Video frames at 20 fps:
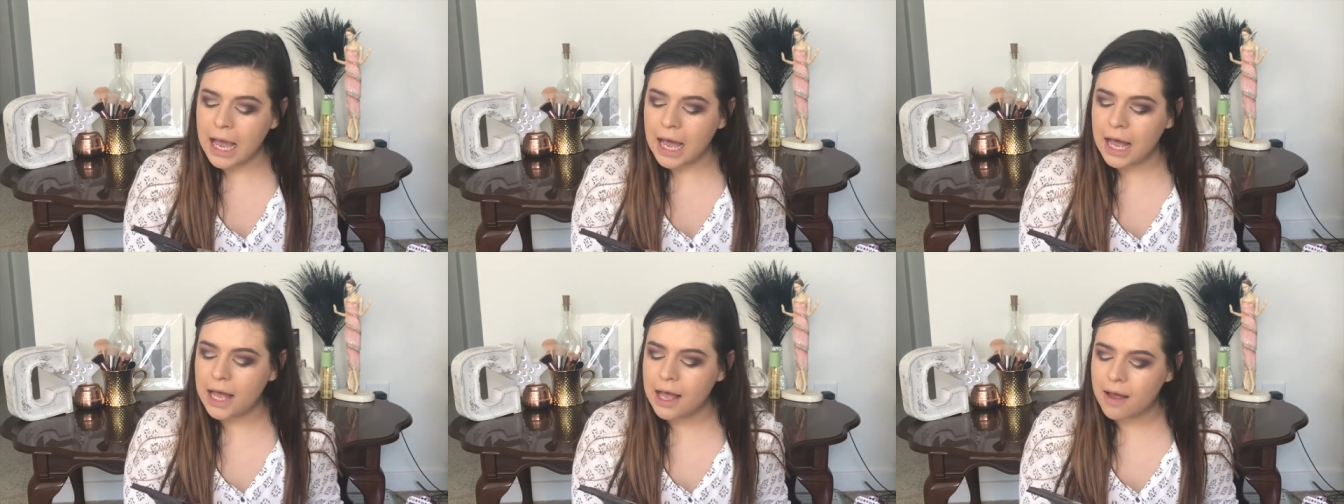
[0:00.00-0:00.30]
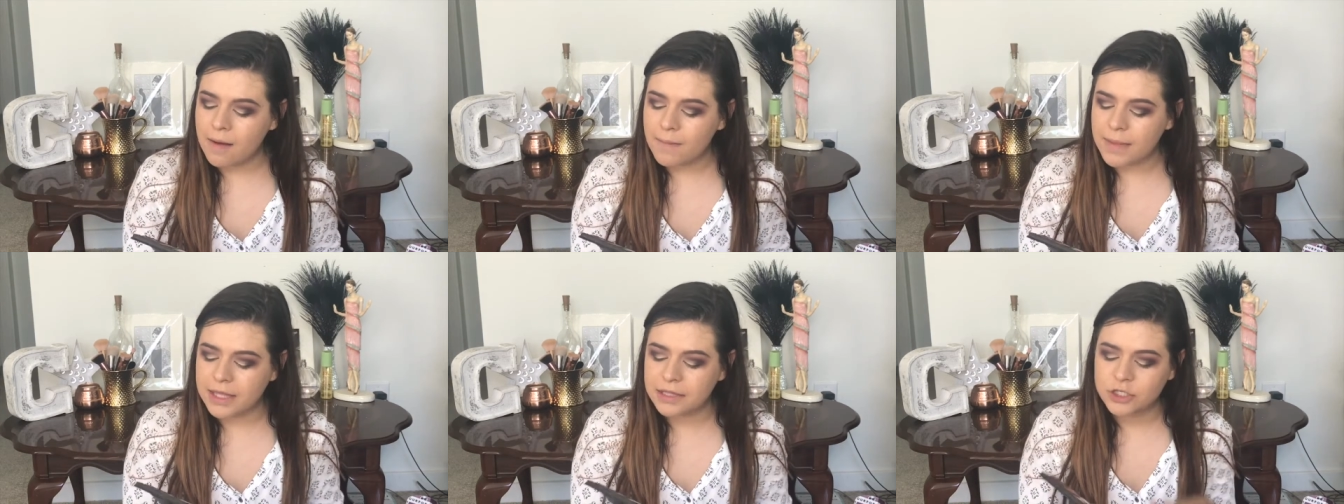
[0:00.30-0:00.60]

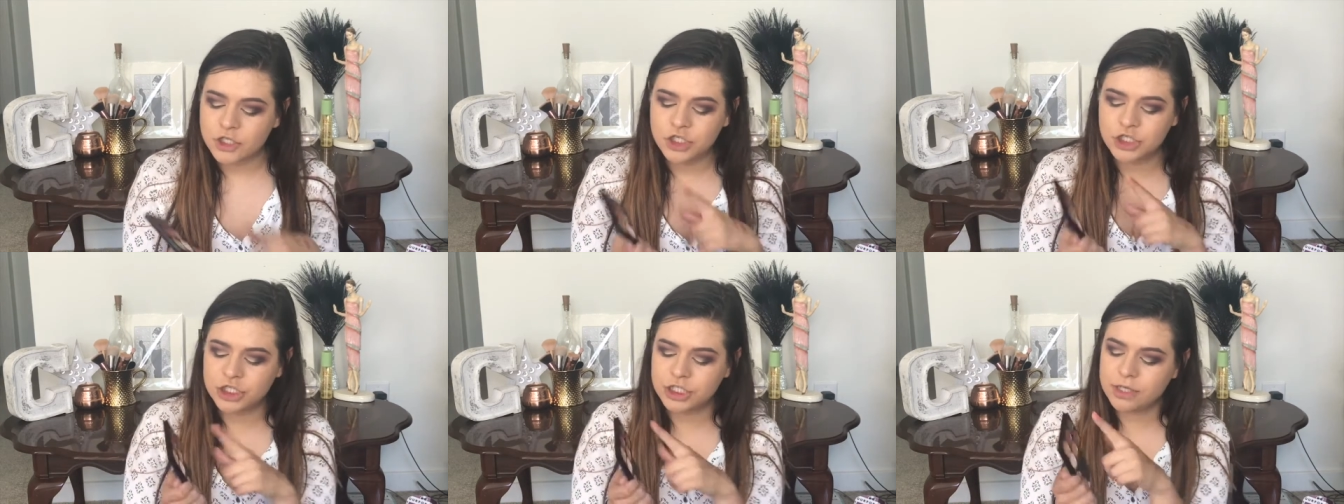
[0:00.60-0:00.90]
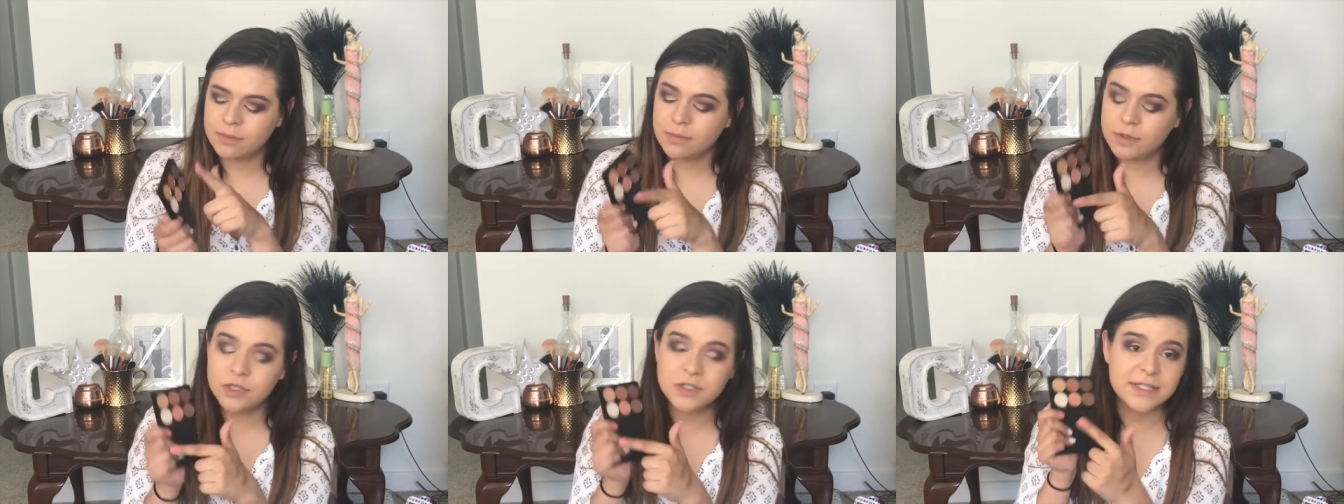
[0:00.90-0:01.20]
Um, and the
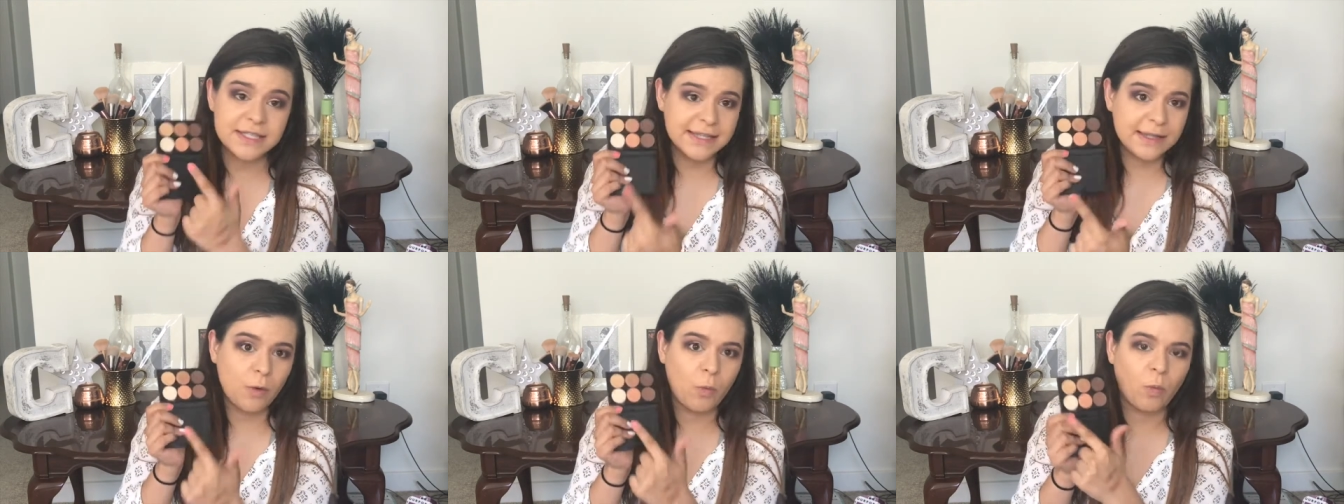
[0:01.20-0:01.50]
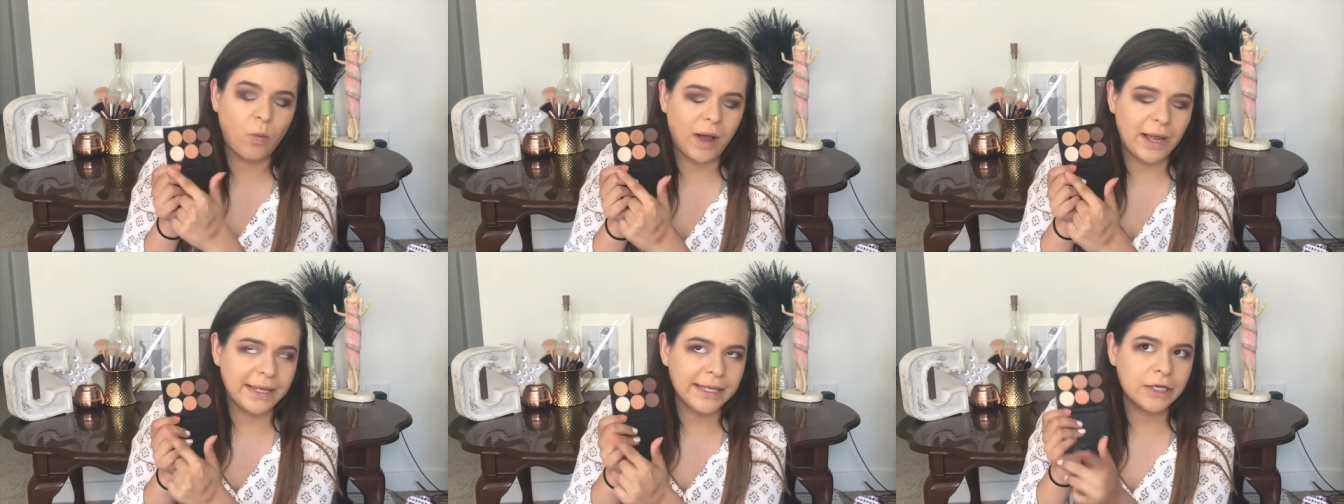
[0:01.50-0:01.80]
shimmers and the
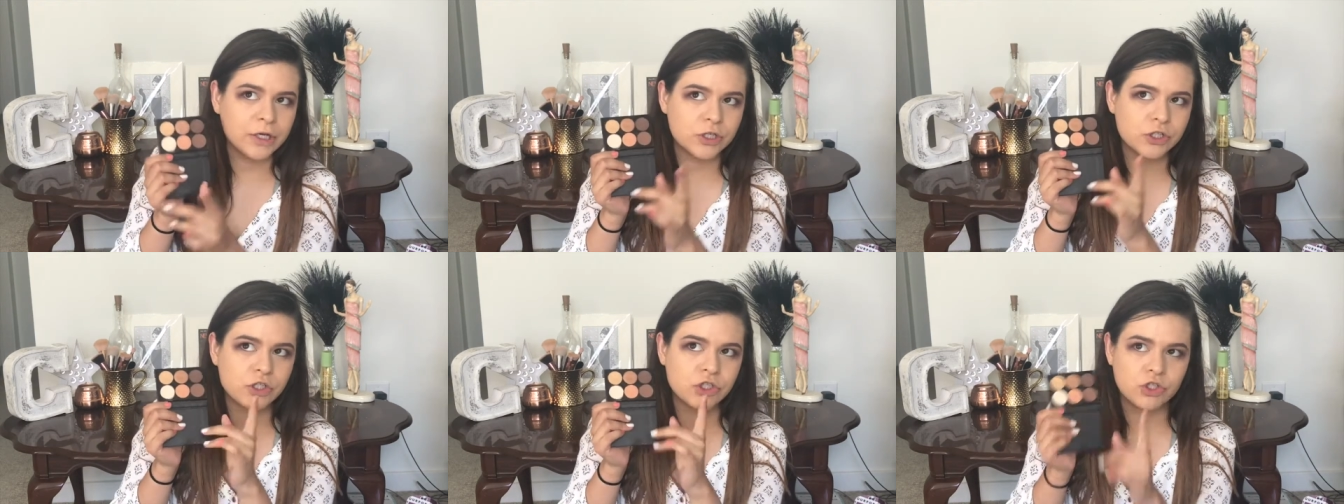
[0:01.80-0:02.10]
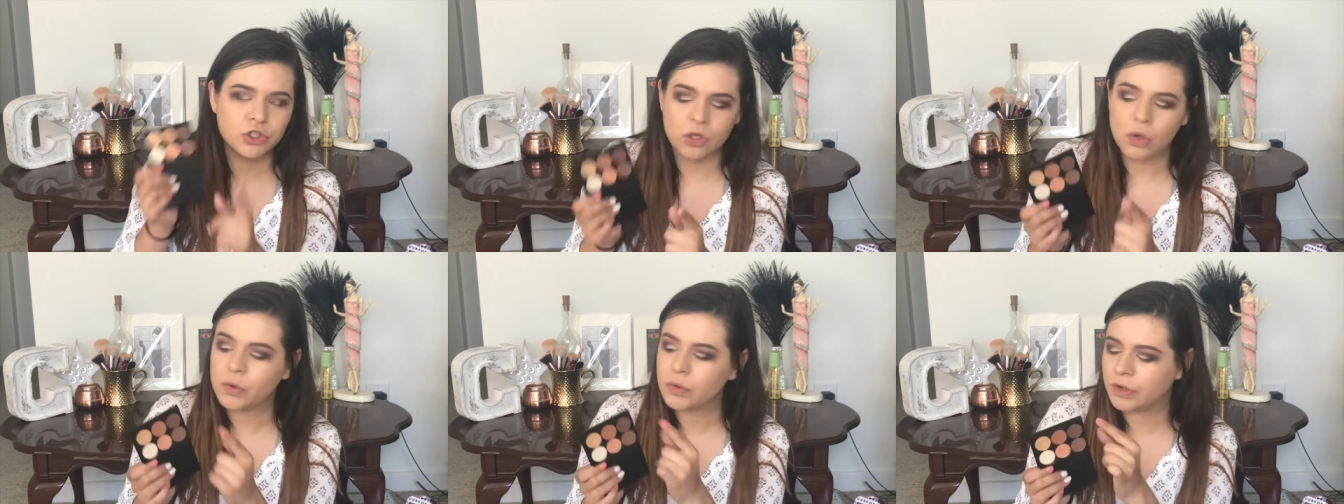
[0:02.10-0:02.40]
white are
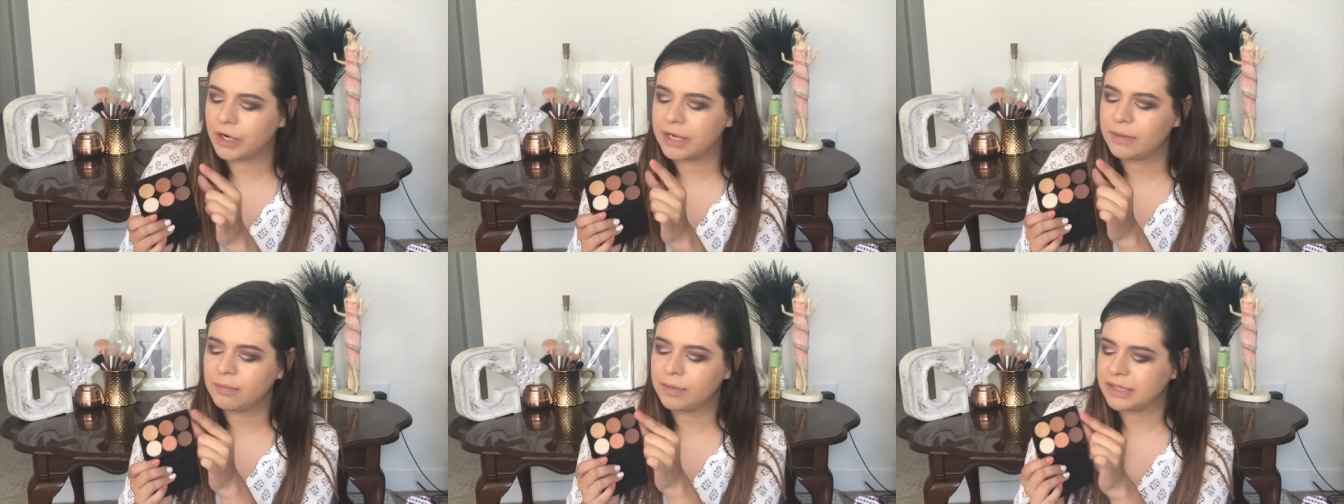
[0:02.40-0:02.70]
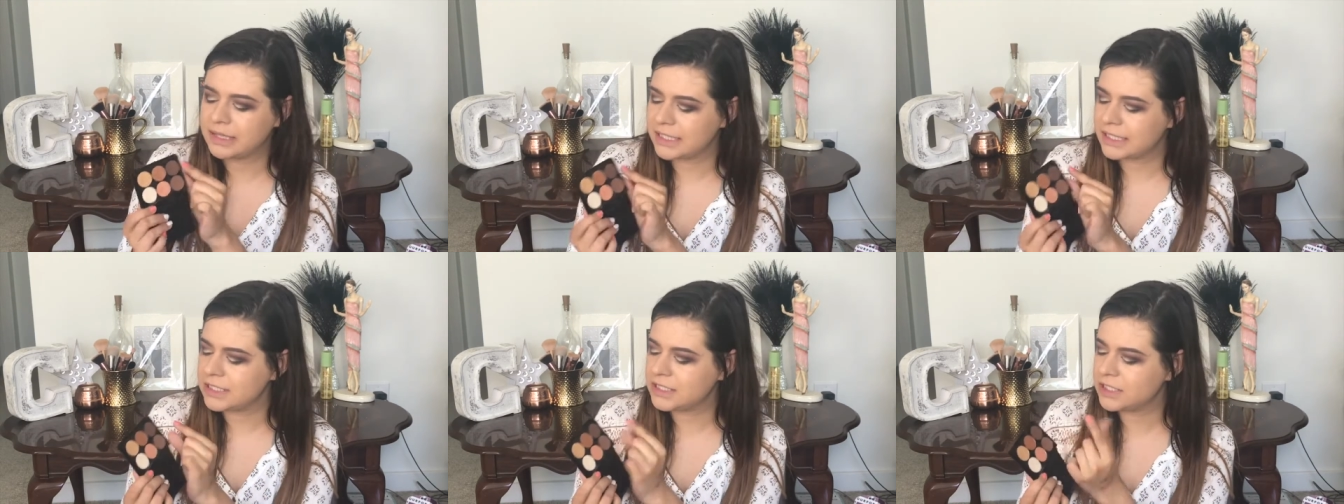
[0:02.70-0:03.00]
so great,
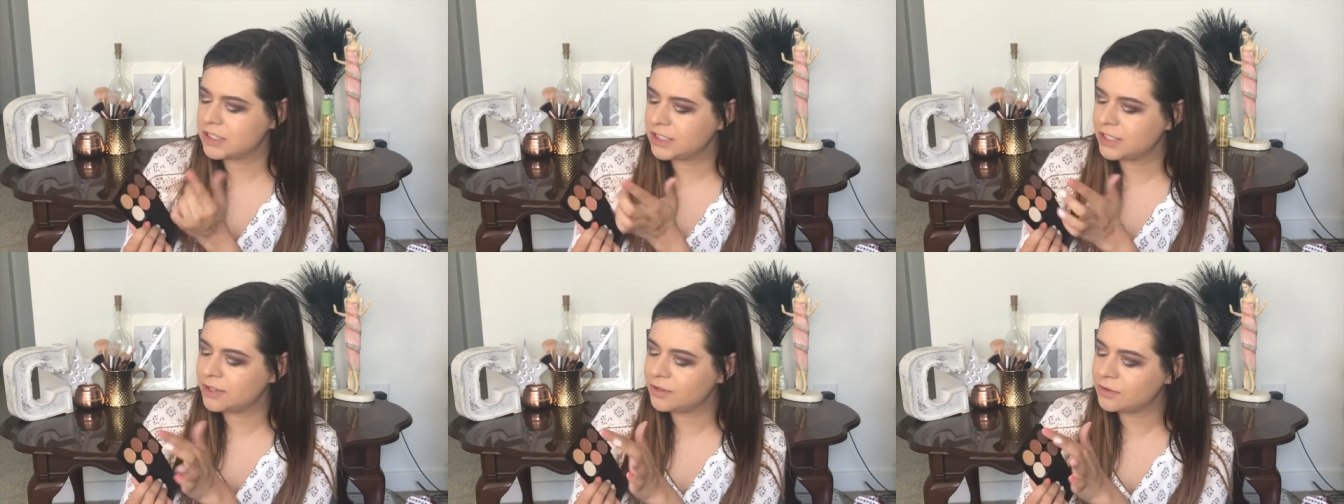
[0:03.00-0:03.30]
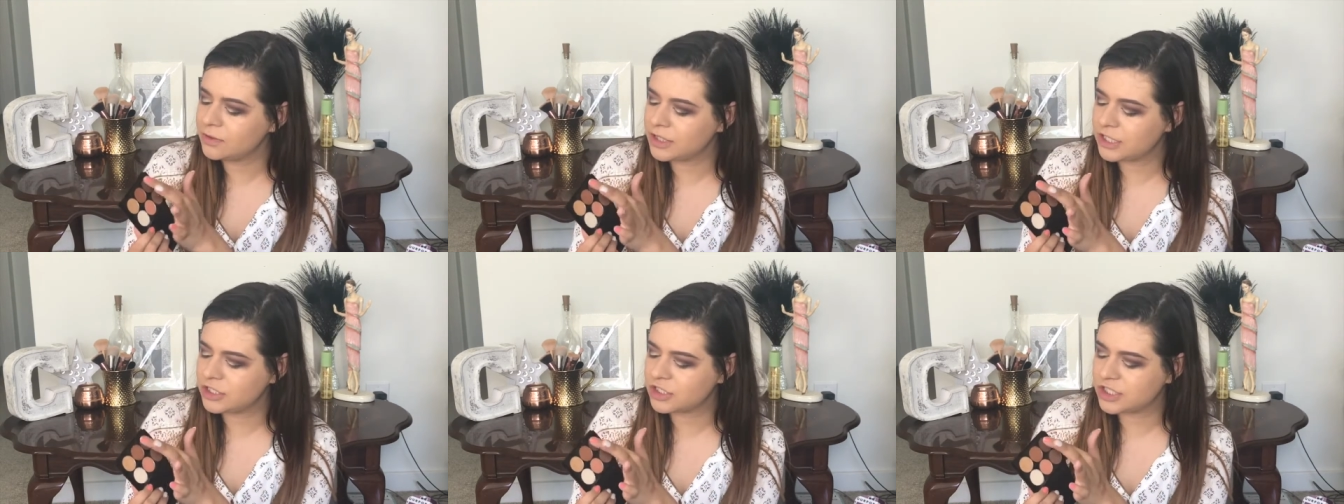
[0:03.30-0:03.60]
but these
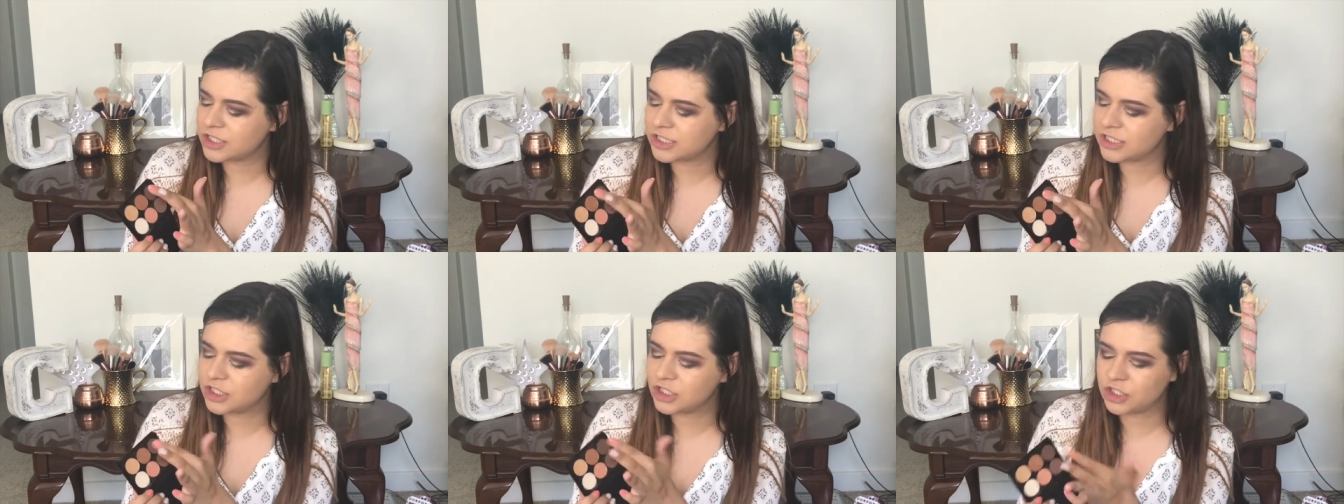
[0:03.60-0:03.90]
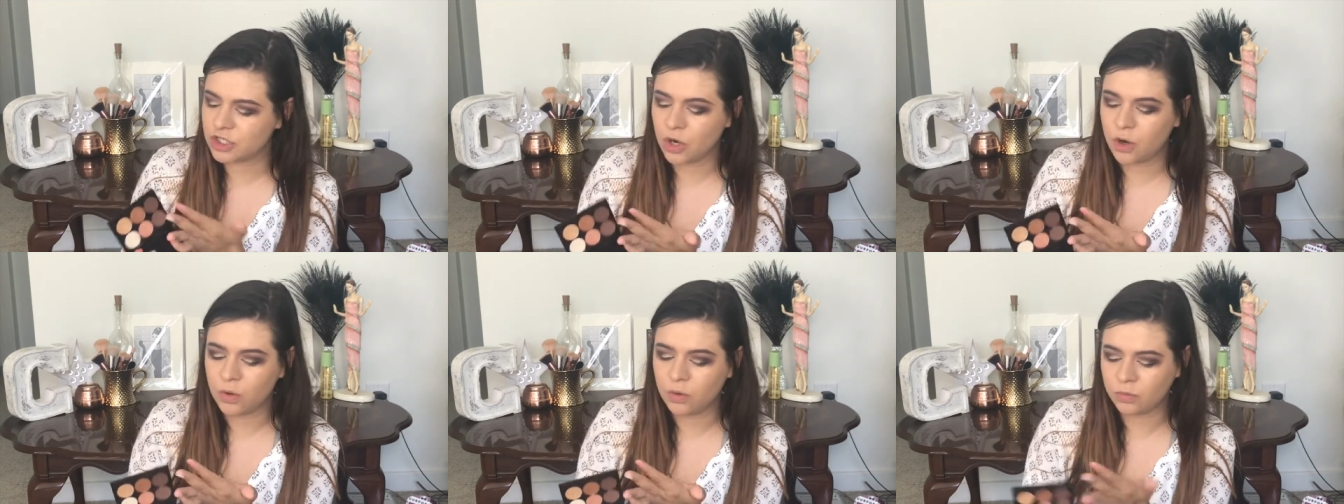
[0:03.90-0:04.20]
two, they just
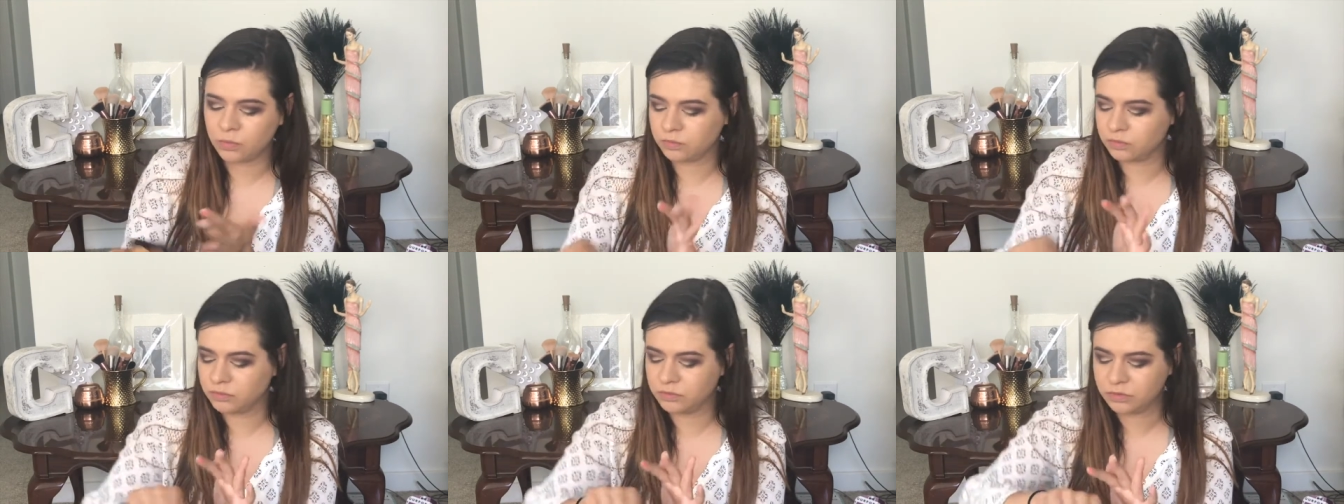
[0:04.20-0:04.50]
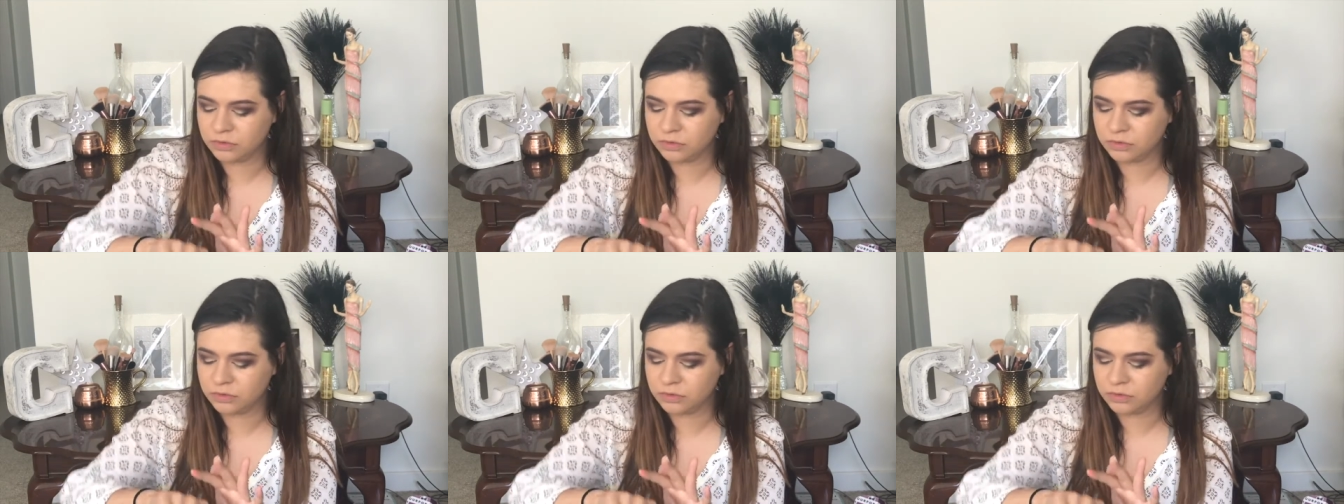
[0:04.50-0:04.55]
don't,